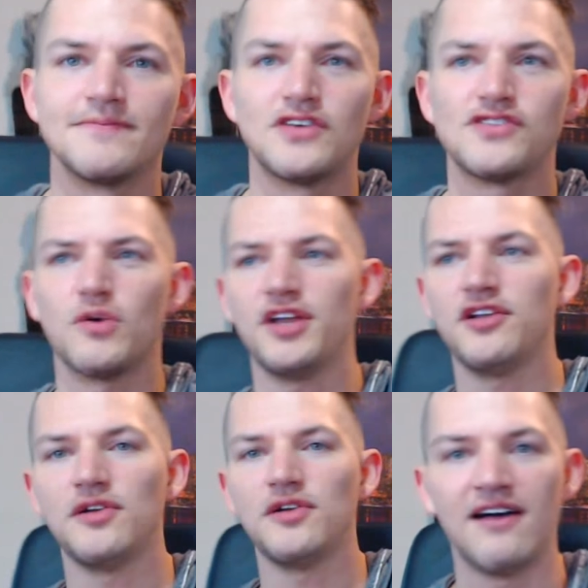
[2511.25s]
So what do you
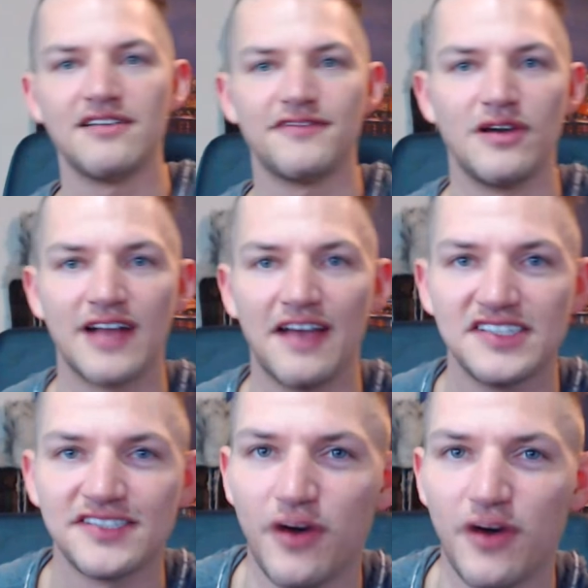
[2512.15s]
do now if you ever have
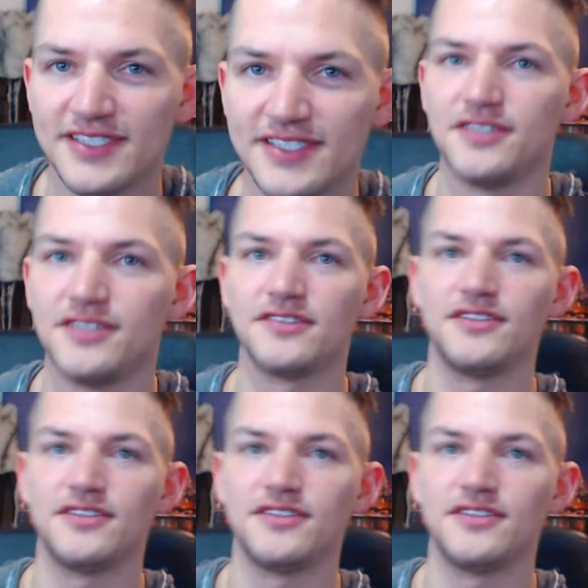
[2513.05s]
these focus issues?